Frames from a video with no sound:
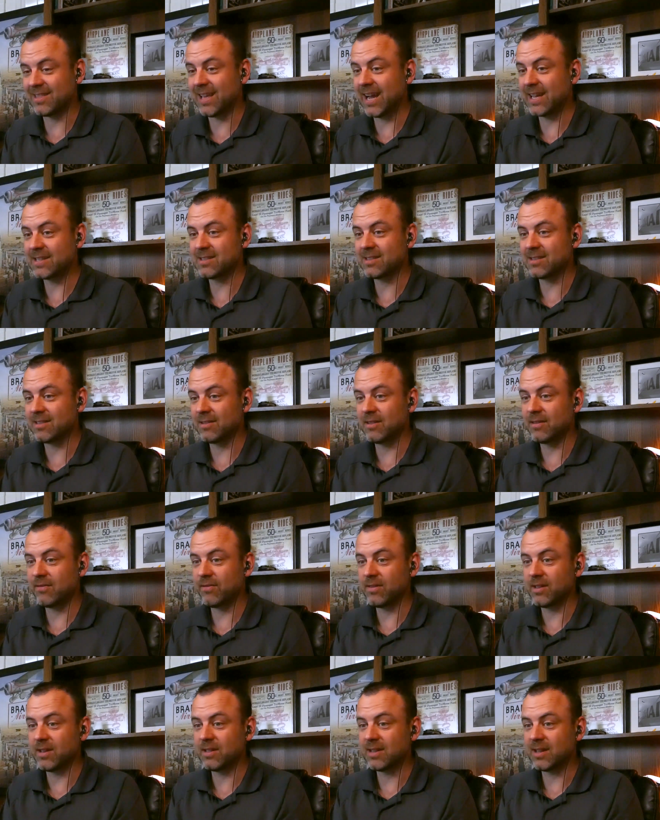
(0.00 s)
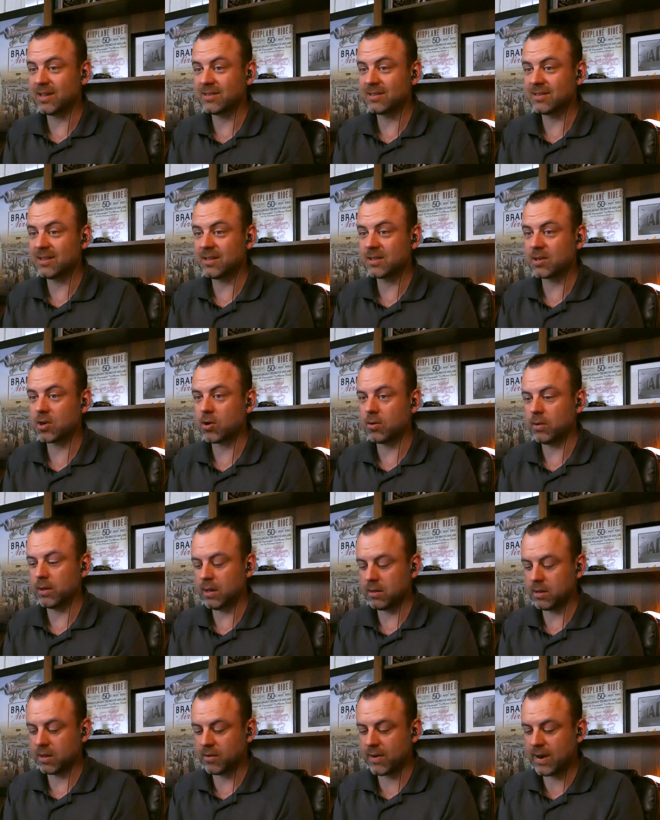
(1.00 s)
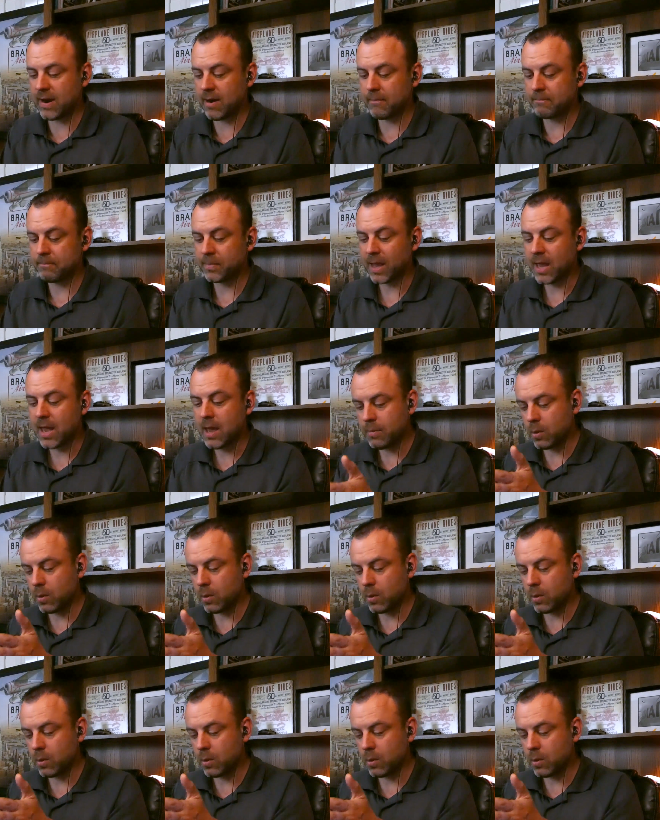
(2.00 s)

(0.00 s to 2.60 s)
that's the fleet that's currently on the ground.